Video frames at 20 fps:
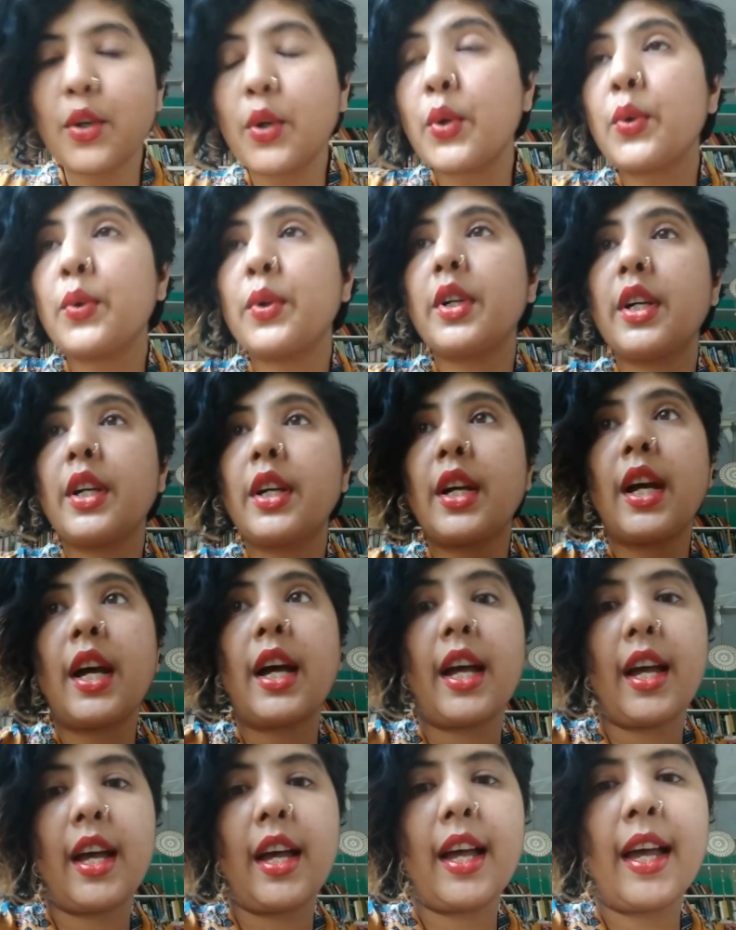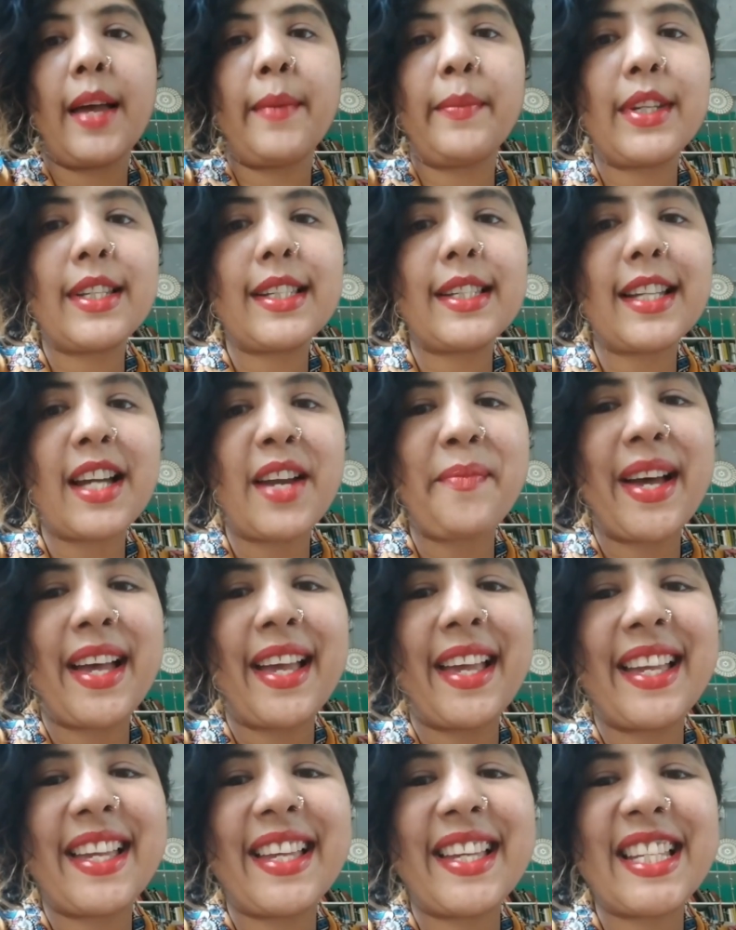So I'm going to start
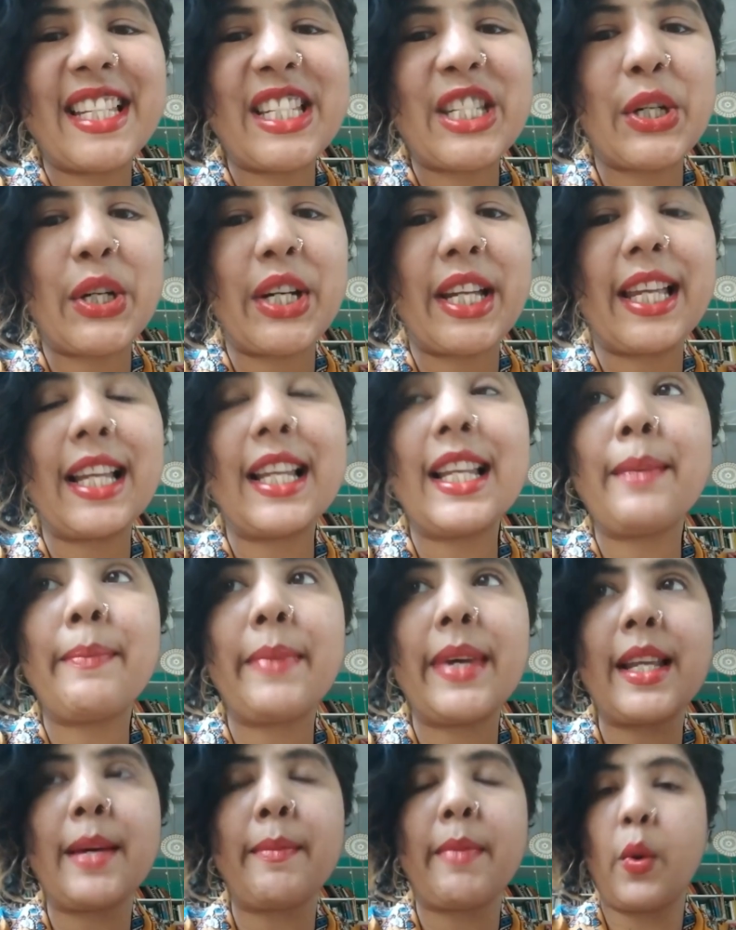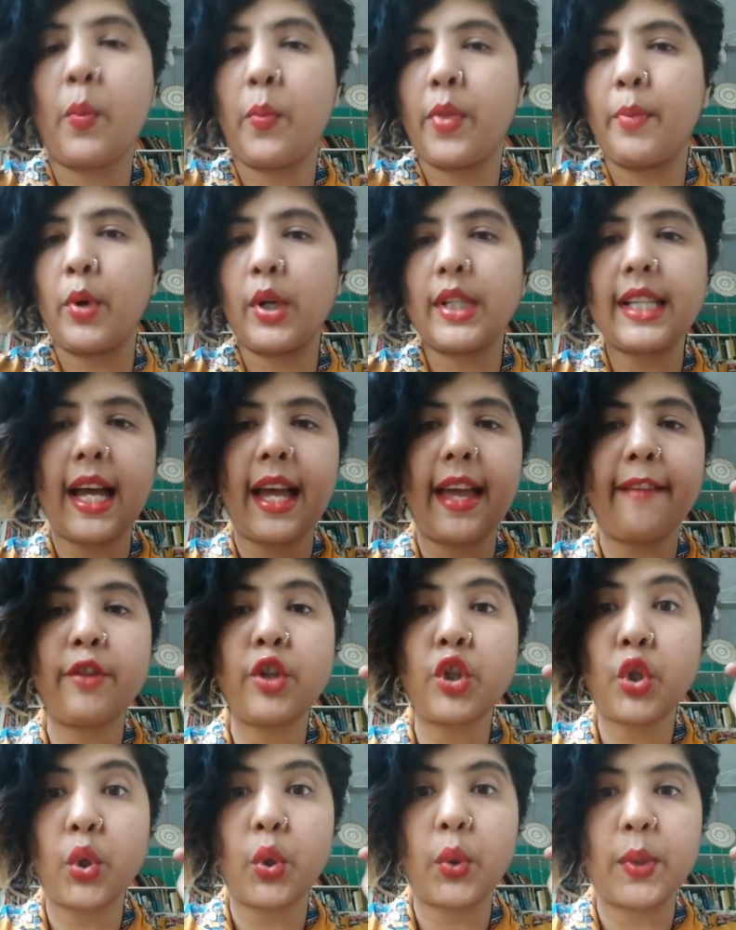by talking a little bit about books I
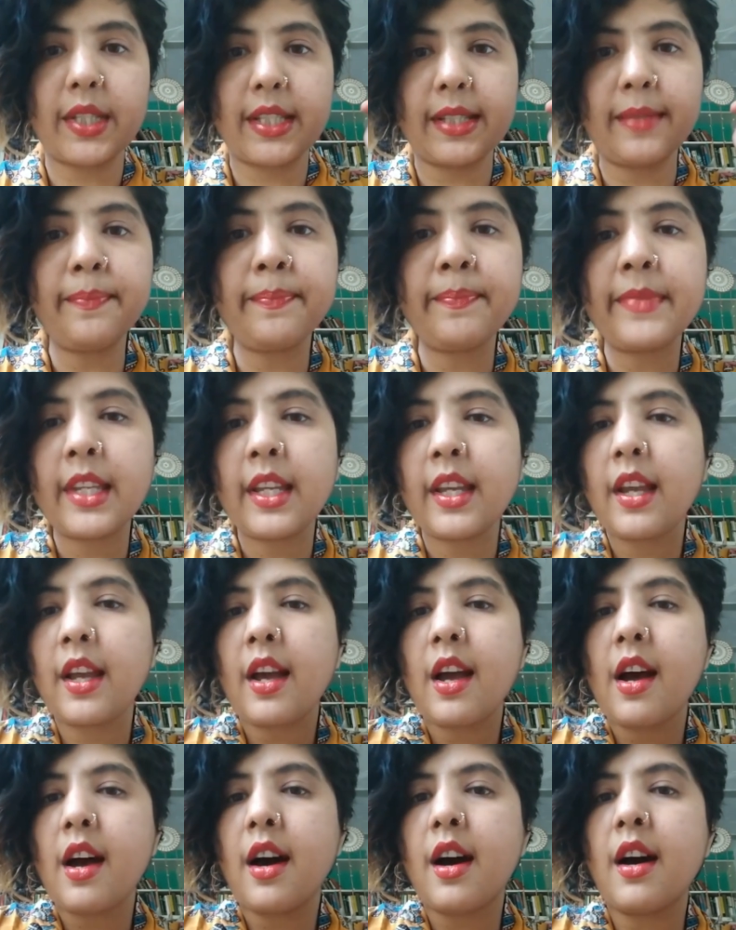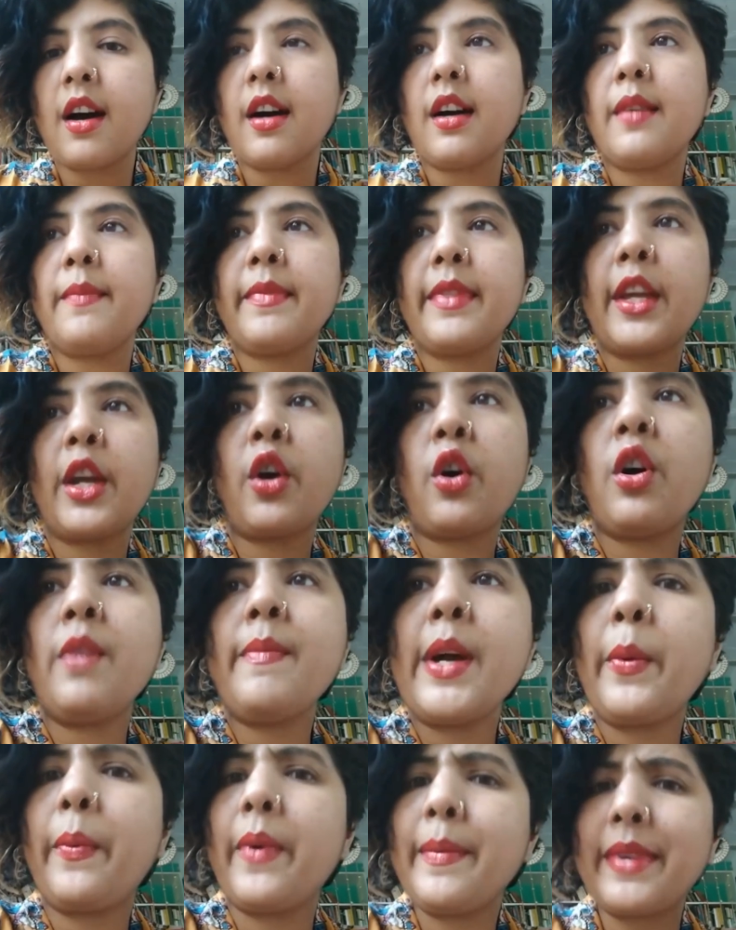have chosen. They're all
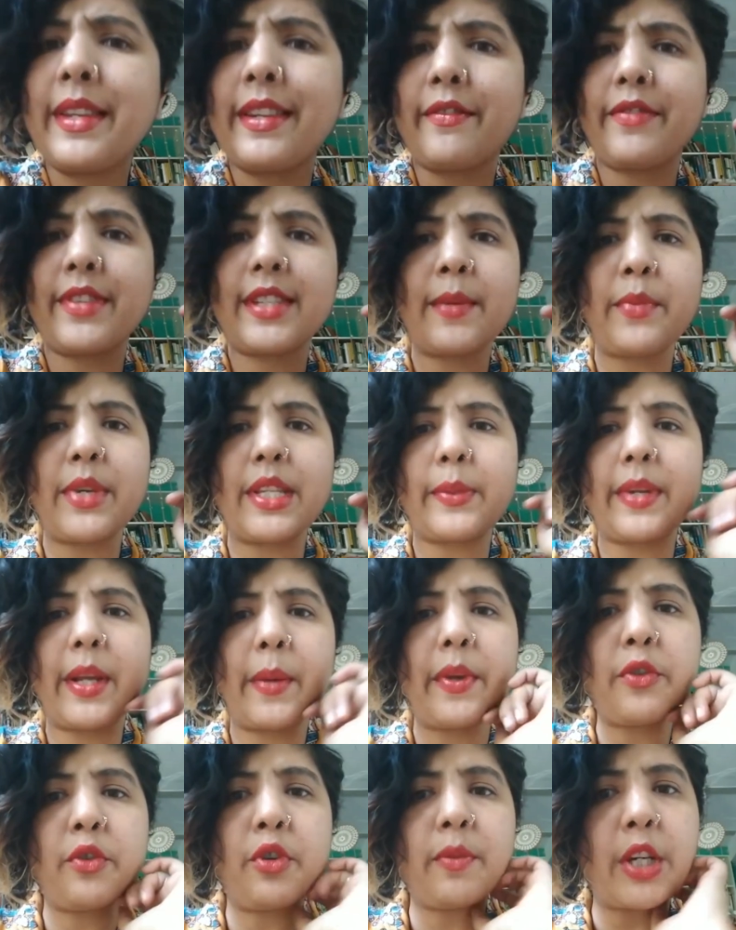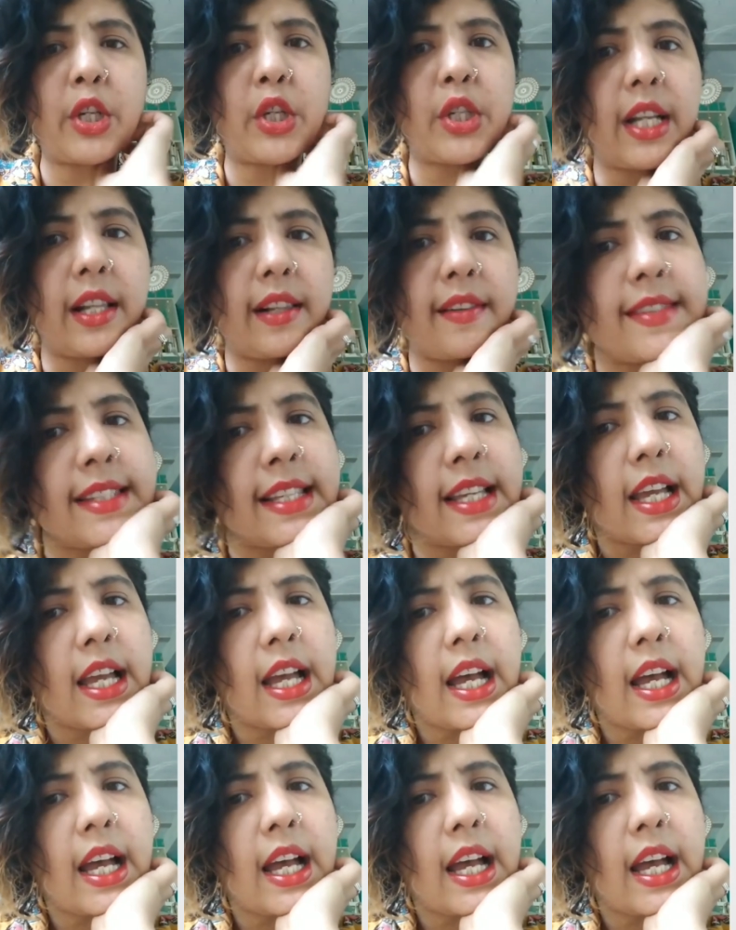about women. For some reason, I went through my shelves.